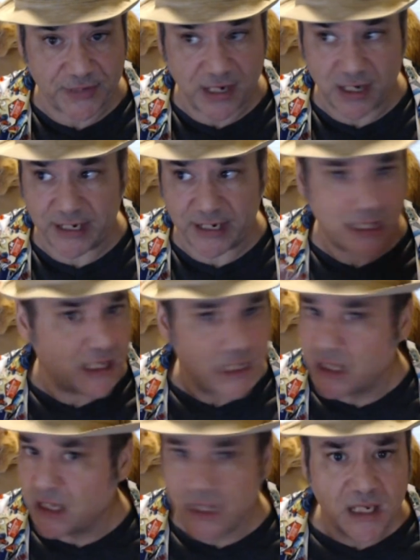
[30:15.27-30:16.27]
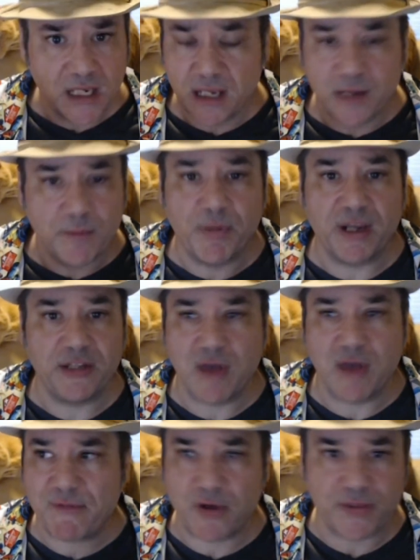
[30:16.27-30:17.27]
area, but you
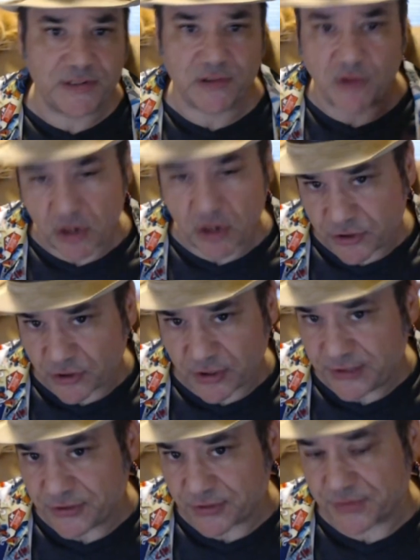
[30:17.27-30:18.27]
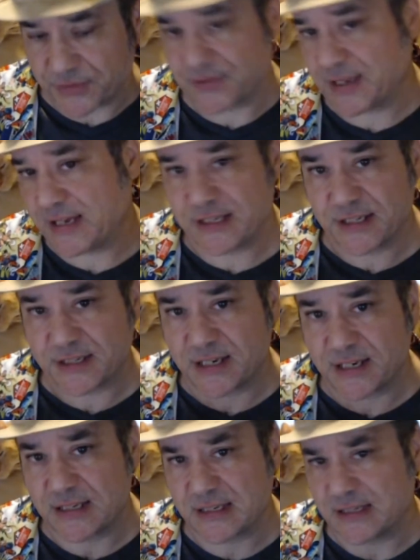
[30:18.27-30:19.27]
have all these large creatures, and it just
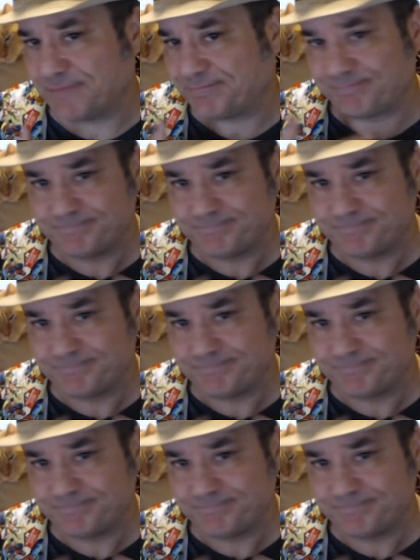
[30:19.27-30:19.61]
doesn't